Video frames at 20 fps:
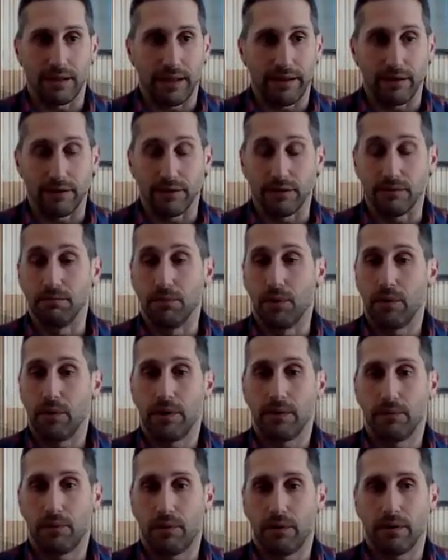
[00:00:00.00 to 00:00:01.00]
is that there's
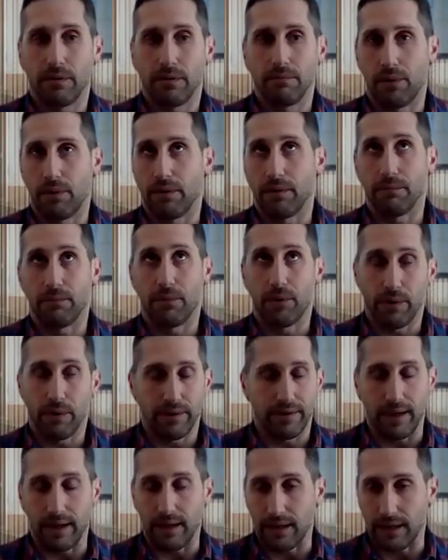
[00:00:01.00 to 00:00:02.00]
more and more and more and more
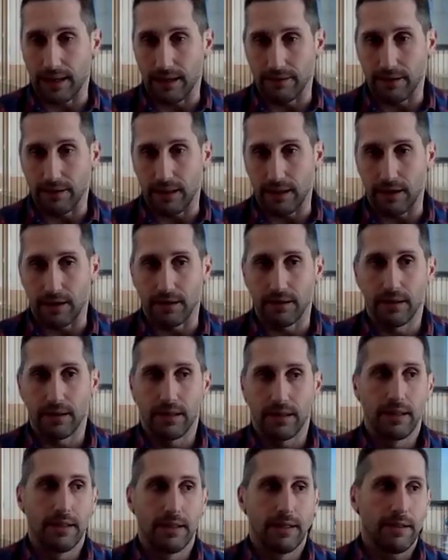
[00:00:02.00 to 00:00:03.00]
data out there
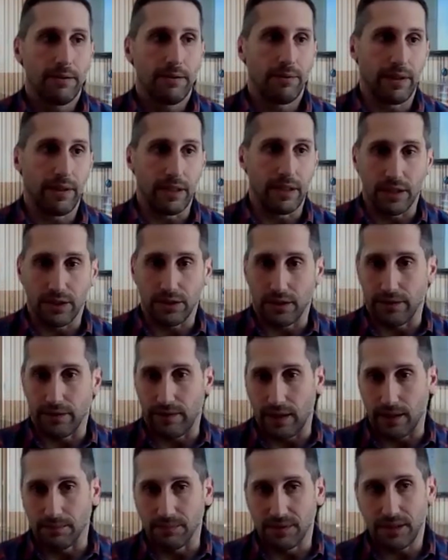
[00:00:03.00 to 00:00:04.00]
with the addition of
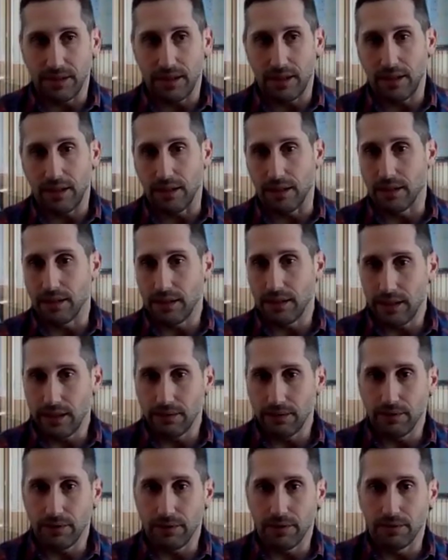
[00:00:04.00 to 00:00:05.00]
AMC and
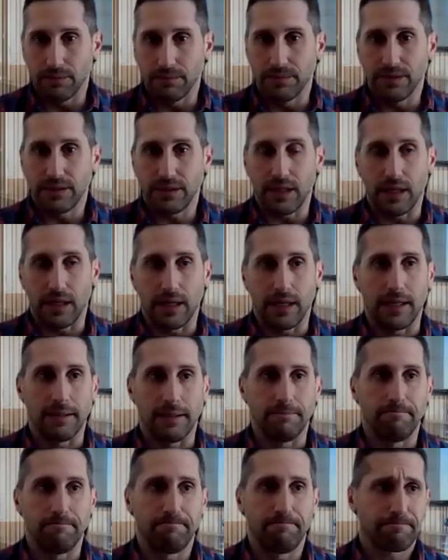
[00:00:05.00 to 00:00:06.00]
clean rooms.
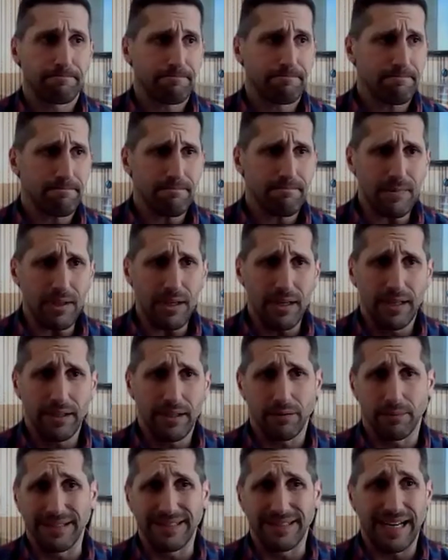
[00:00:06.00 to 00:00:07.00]

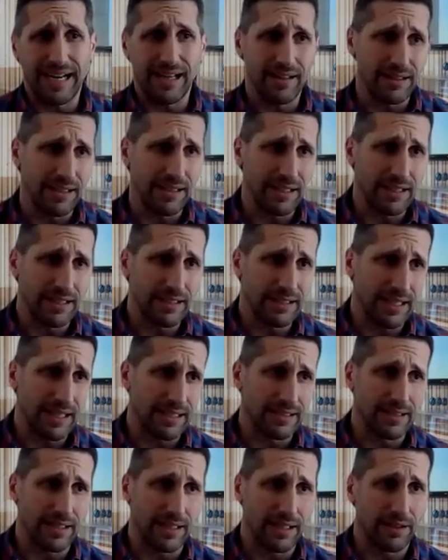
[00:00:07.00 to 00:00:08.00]
Incrementality
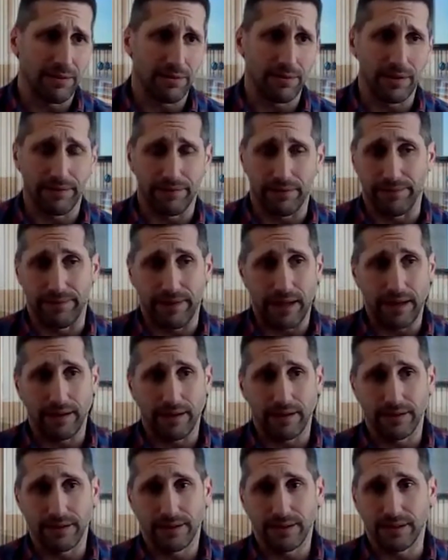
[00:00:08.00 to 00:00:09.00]
testing through different
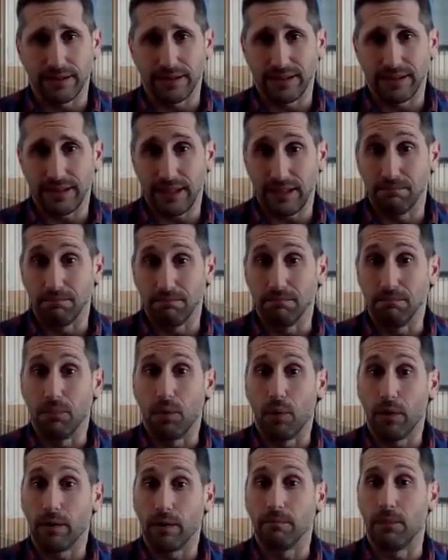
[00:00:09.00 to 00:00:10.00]
vendors to see
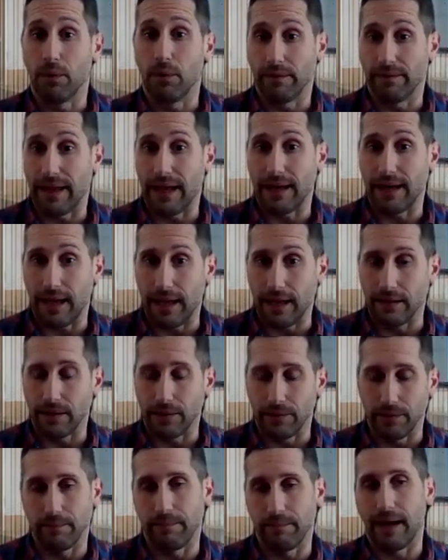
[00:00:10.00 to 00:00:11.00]
more and more of that
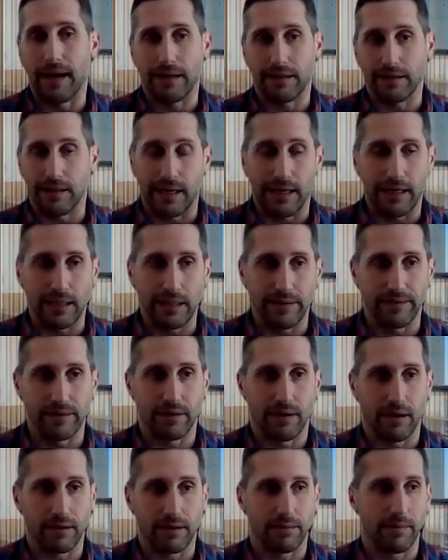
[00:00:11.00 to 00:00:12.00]
halo impact. And I can even
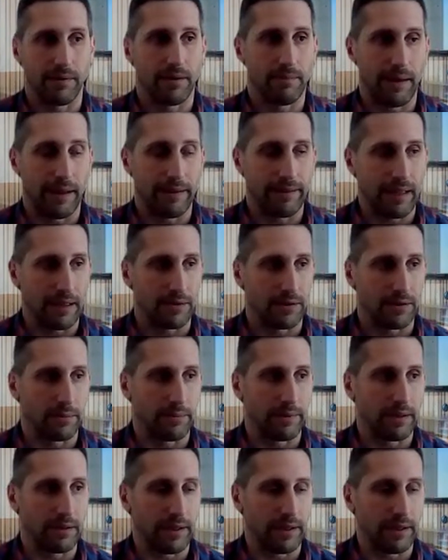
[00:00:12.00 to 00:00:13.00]
talk about that a little
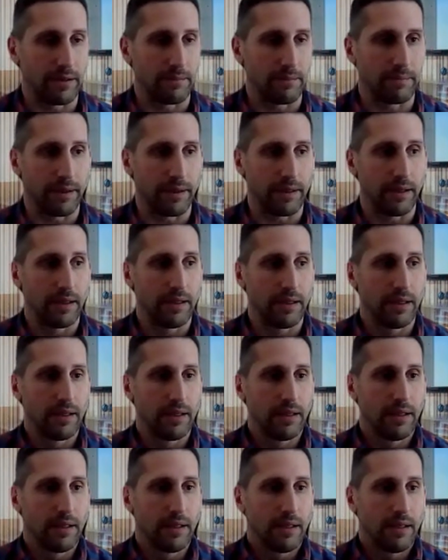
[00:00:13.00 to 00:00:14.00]
bit later. But
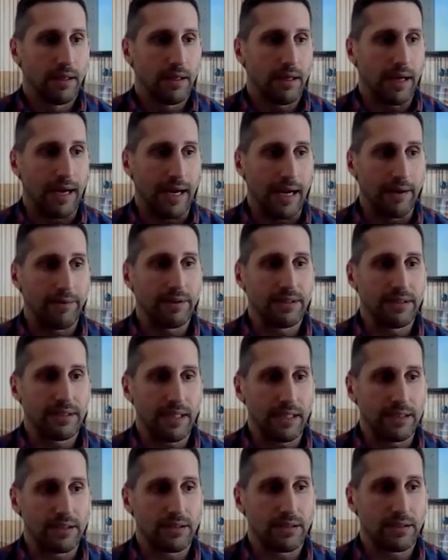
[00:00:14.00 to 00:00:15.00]
I would
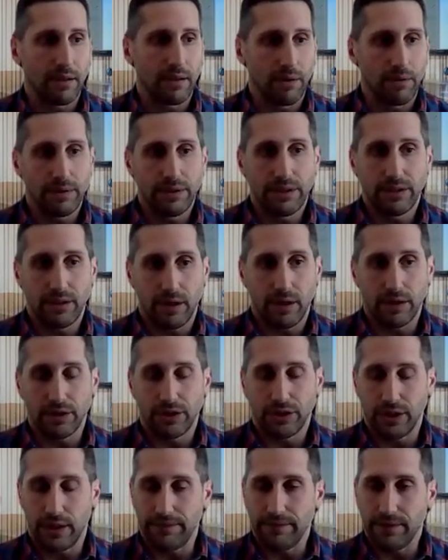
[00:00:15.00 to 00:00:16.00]
say slowly start
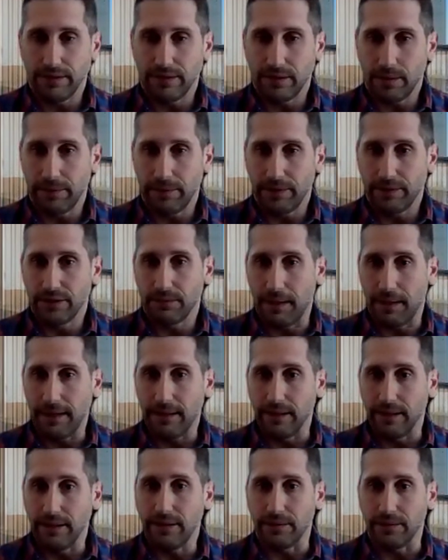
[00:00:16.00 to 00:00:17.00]
shifting some of your
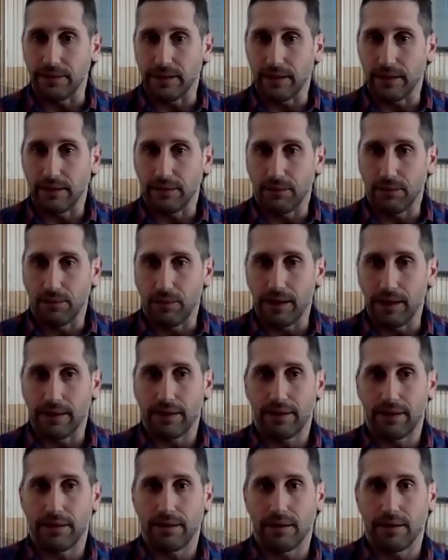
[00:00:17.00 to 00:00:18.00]
spend into it
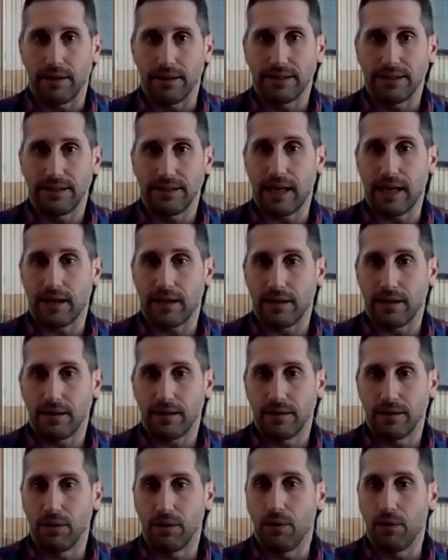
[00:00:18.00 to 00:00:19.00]
with a set
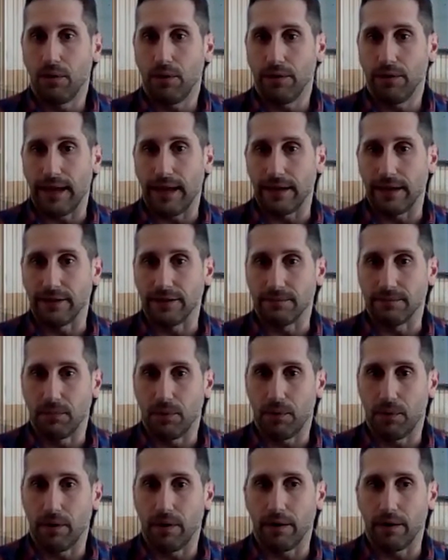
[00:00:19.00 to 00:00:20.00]
goal that is
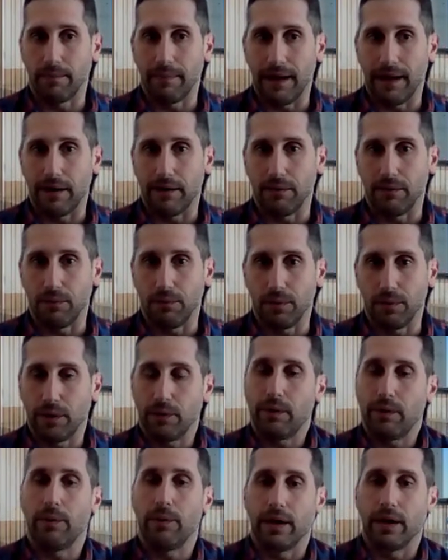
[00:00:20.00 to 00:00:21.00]
more about what
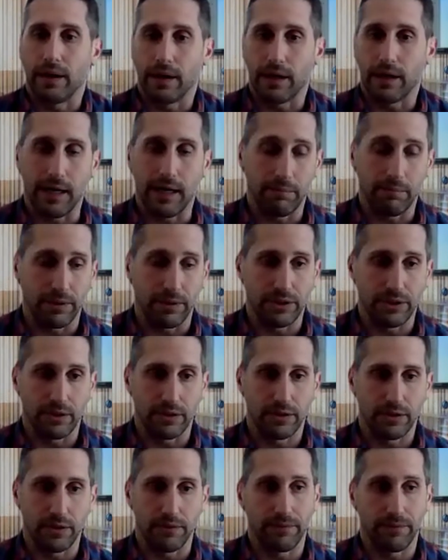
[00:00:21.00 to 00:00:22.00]
do I want to accomplish.
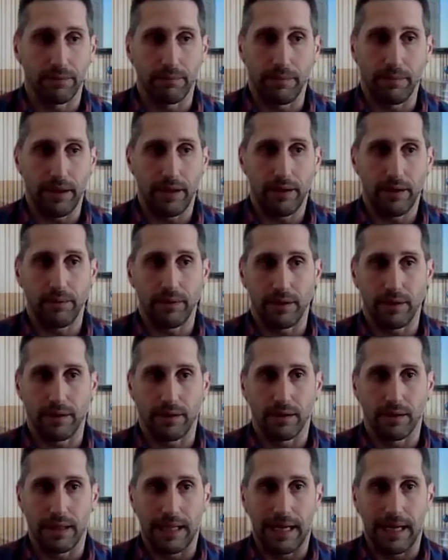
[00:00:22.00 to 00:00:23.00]
And so for me,
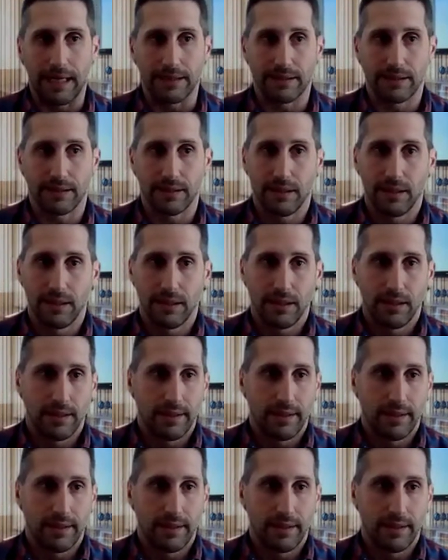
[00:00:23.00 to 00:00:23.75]
within the last